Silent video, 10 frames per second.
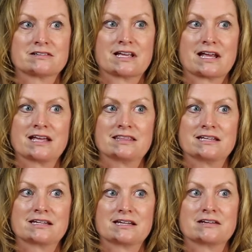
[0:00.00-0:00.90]
they're like, I
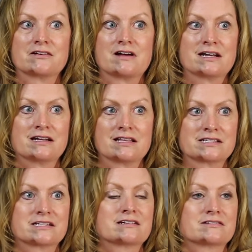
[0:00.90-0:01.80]
think, you know,
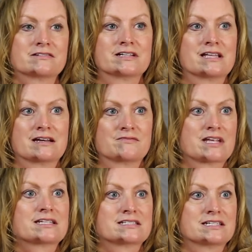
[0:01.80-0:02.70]
audiology, you're doing a lot of
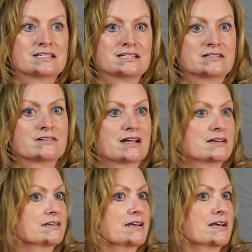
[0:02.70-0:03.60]
testing. You're
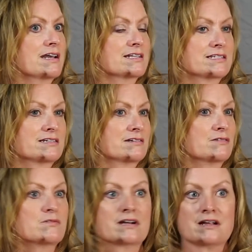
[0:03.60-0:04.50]
not
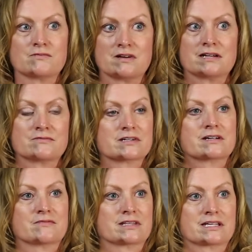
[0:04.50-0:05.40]
necessarily one-on-one
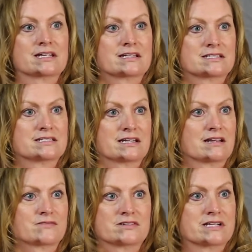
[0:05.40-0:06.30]
working with the kids day
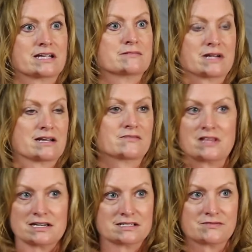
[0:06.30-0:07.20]
after day. You might have a
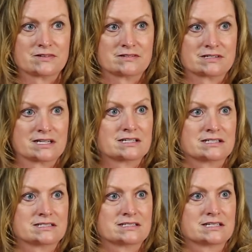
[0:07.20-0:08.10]
lot of different
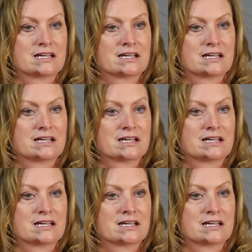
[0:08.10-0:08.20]
kids.